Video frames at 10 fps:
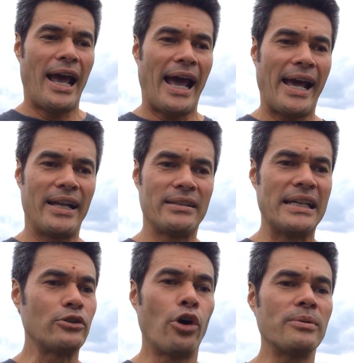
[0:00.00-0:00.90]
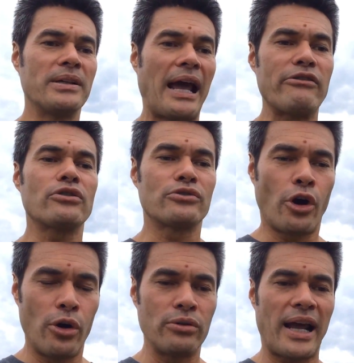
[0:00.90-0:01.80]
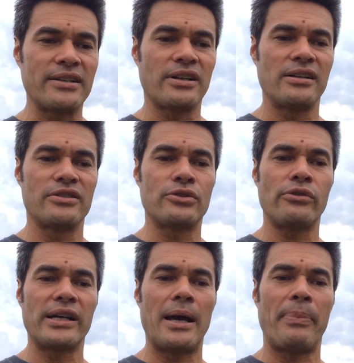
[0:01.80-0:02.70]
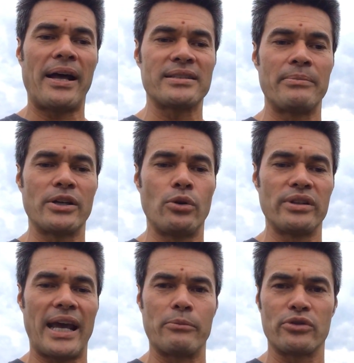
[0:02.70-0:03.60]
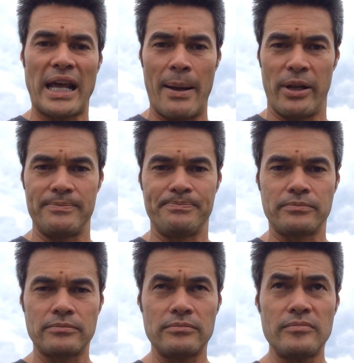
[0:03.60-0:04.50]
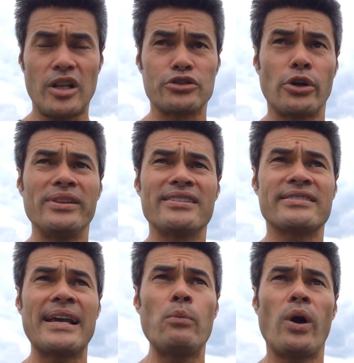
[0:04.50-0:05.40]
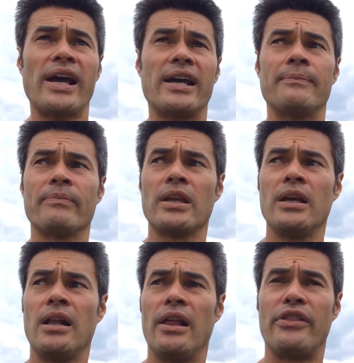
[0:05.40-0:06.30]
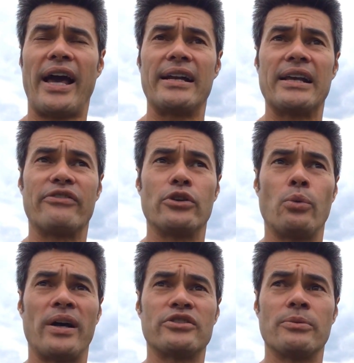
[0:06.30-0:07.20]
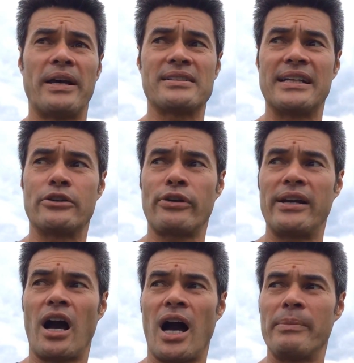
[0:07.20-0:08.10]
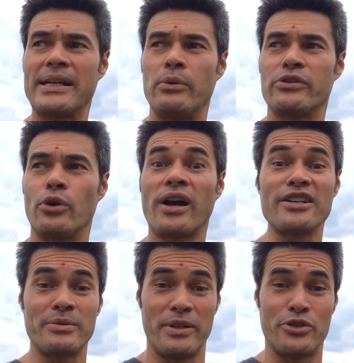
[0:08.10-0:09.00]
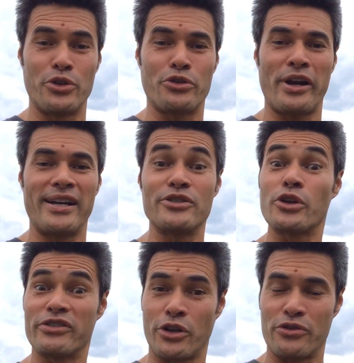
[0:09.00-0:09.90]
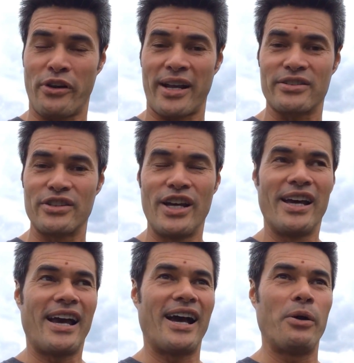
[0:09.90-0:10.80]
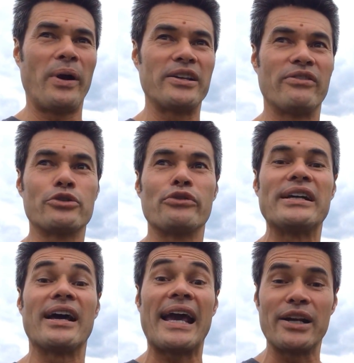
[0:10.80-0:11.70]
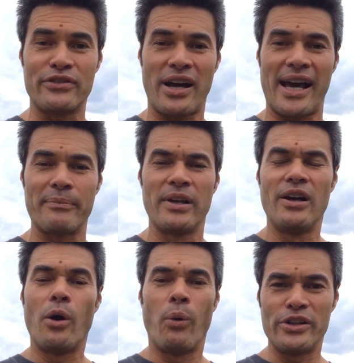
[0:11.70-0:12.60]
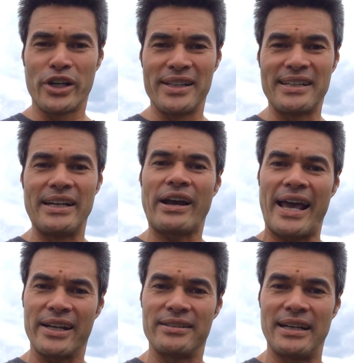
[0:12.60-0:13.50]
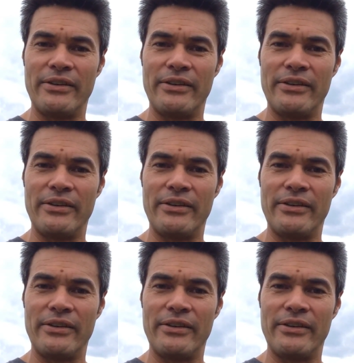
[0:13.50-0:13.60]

And Aristotle told Alexander the story about something called the Emerald Tablet. So in the same way that if you want to basically create harmony with your customers, you create service contracts where you've agreed ahead of time what you're going to deliver, how you're going to